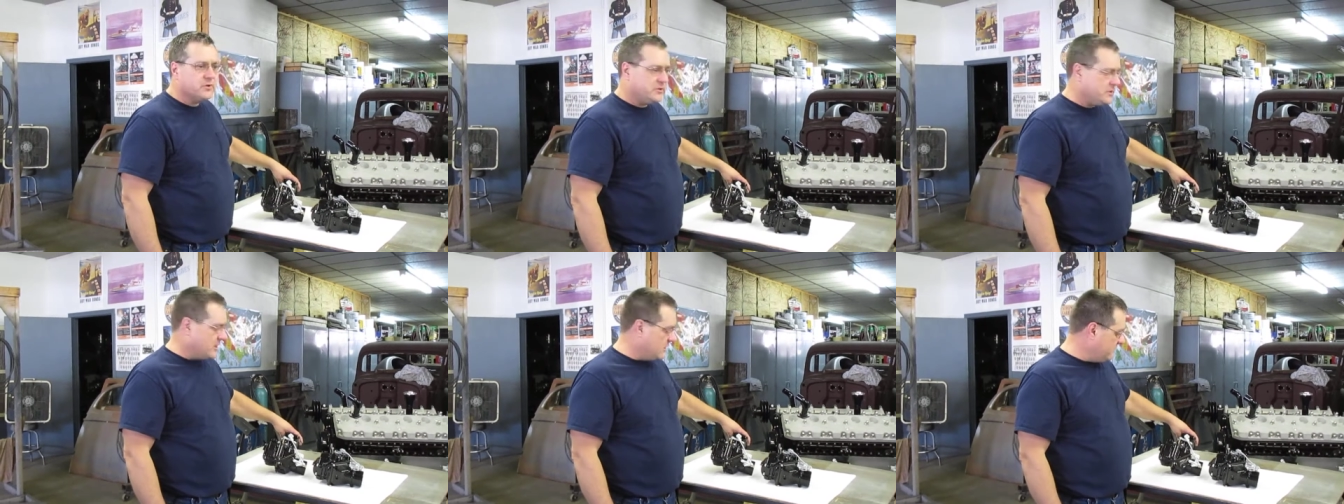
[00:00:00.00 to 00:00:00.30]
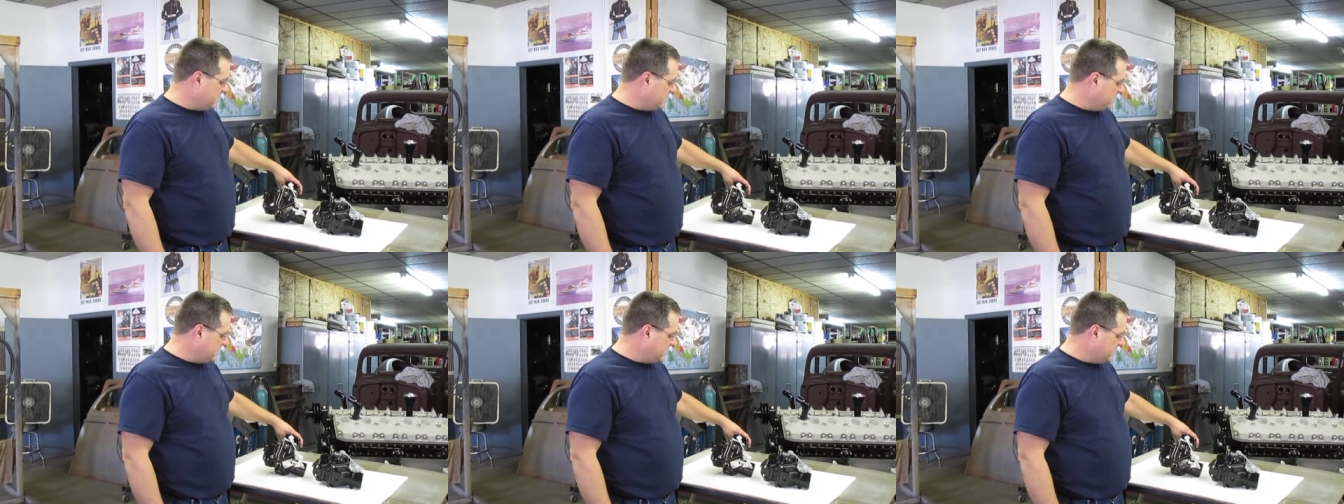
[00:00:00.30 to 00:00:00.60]
the
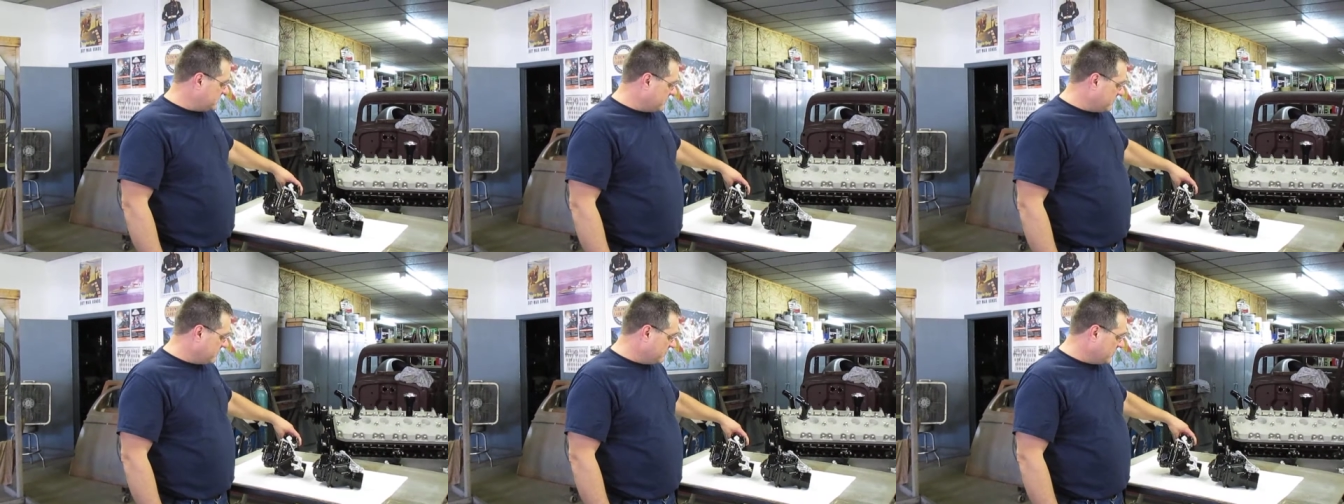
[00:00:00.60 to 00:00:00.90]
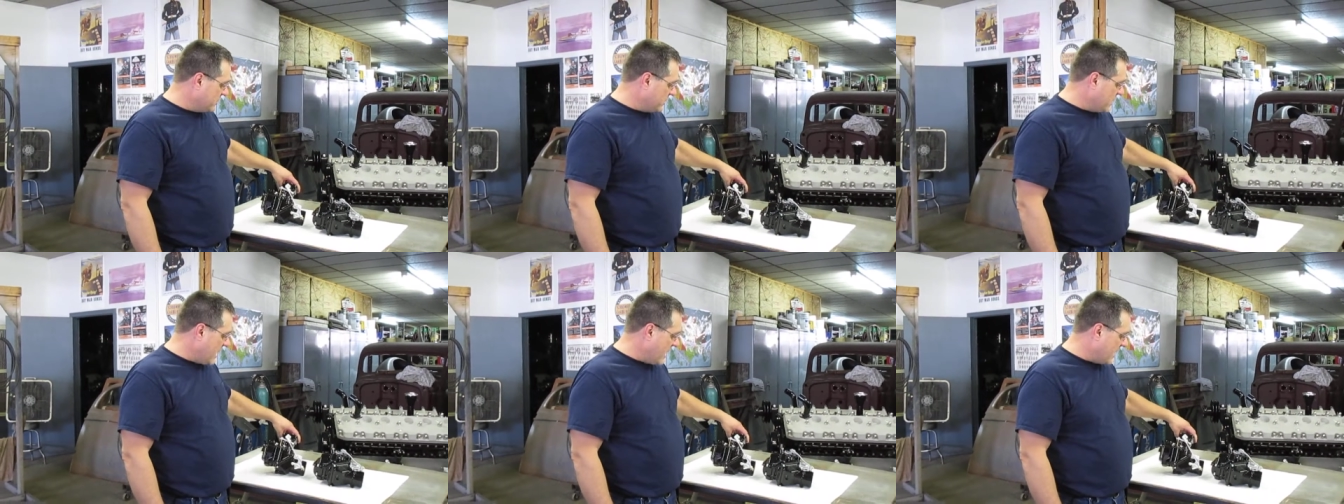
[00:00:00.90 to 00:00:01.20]
Type
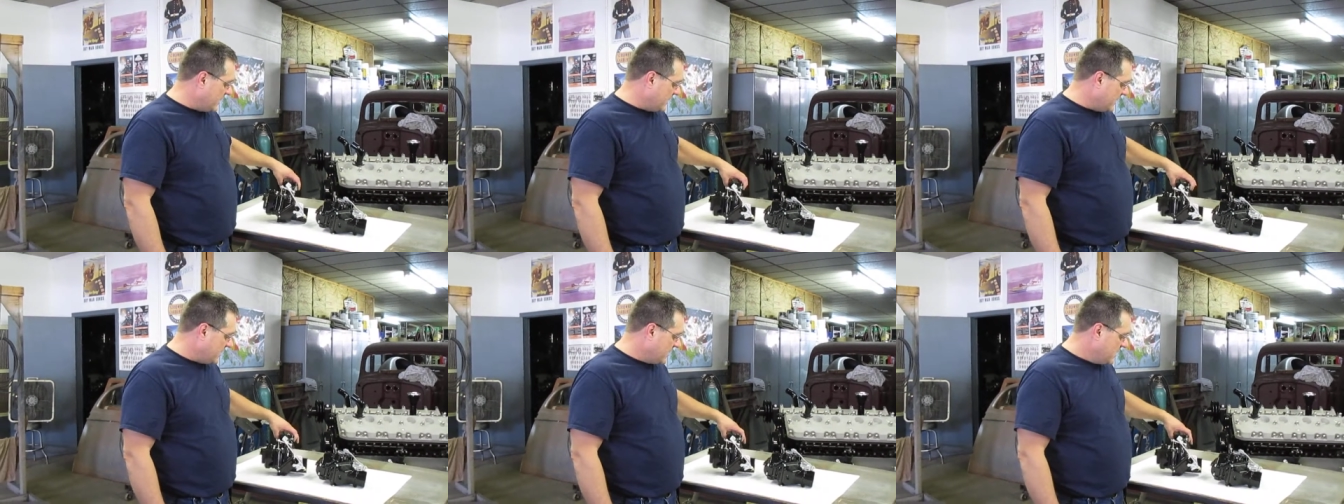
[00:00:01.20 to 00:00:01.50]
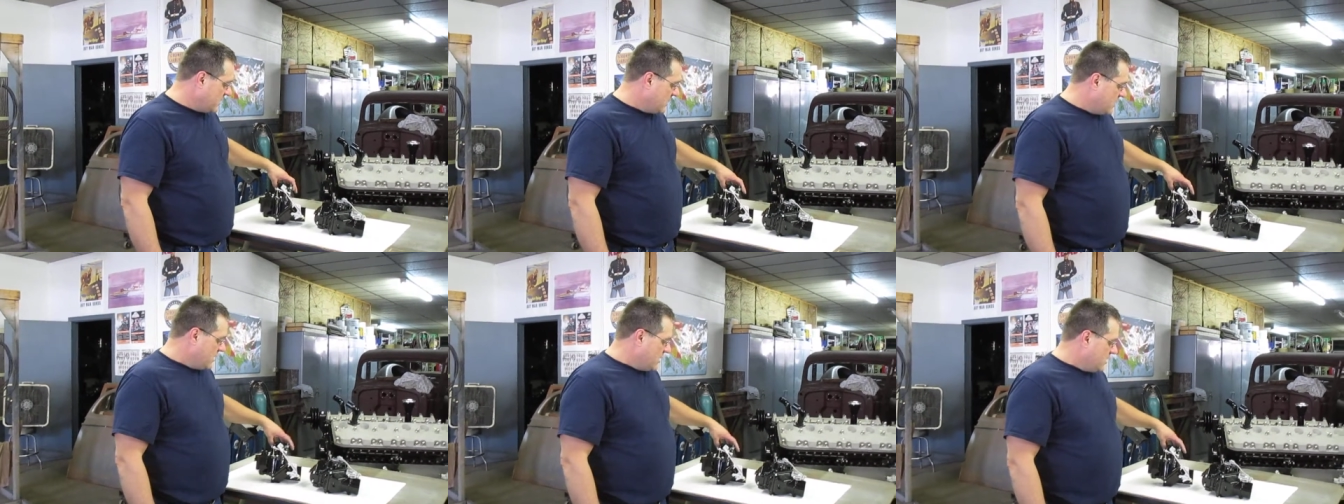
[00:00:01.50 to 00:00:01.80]
57 Bugatti.
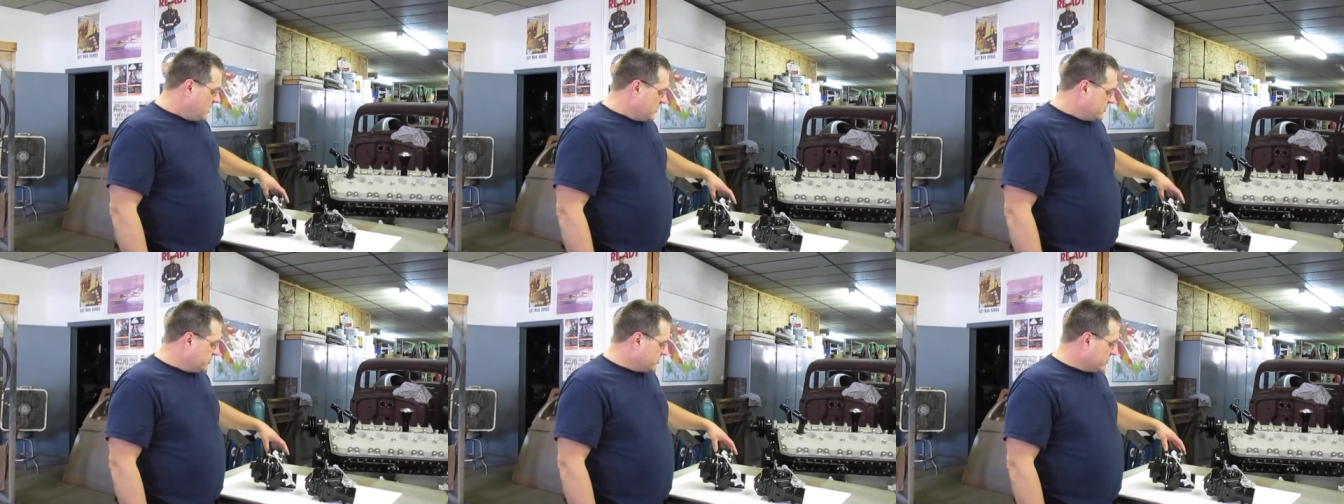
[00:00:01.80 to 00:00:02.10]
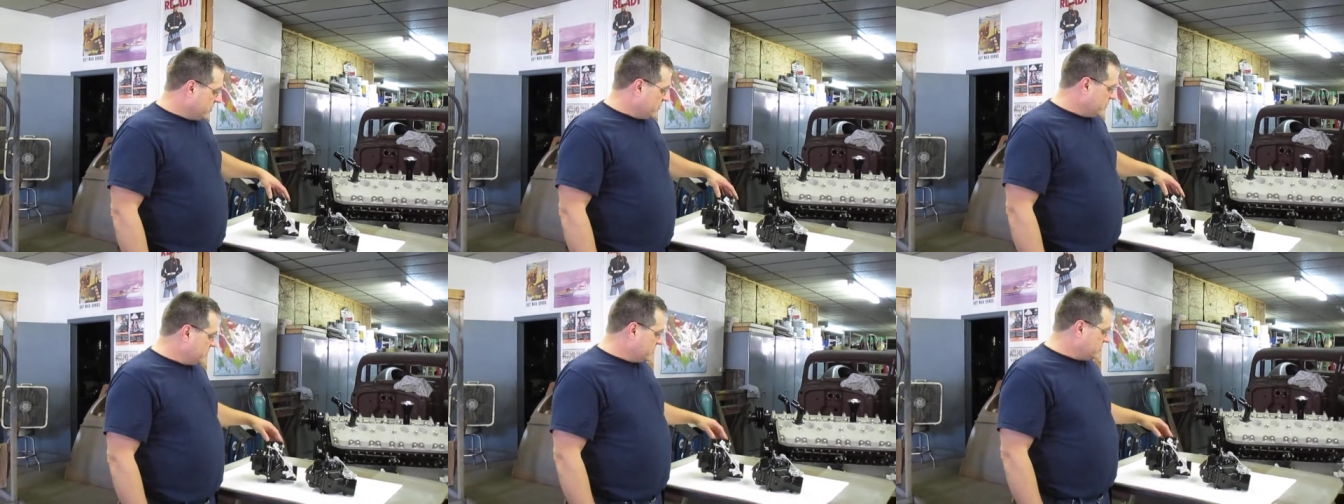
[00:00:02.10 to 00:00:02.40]

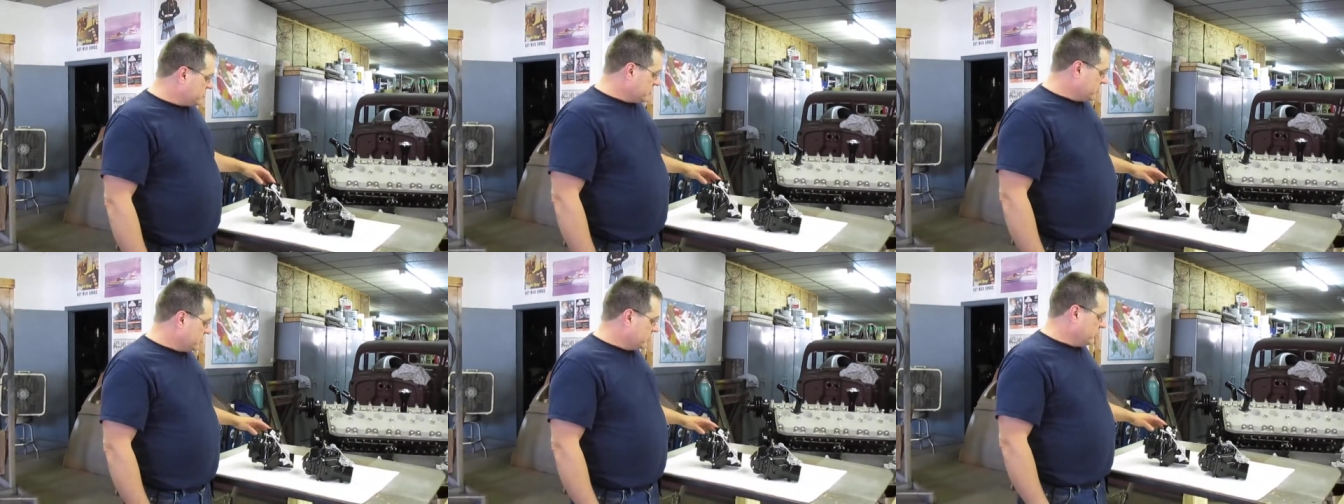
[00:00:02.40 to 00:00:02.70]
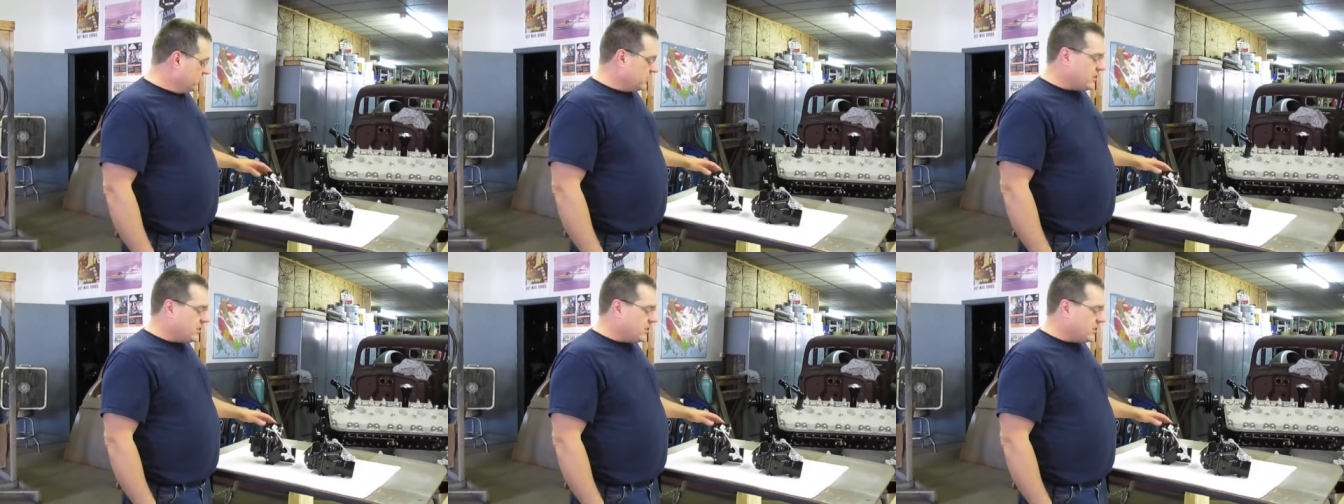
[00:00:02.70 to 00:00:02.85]
So in turn, what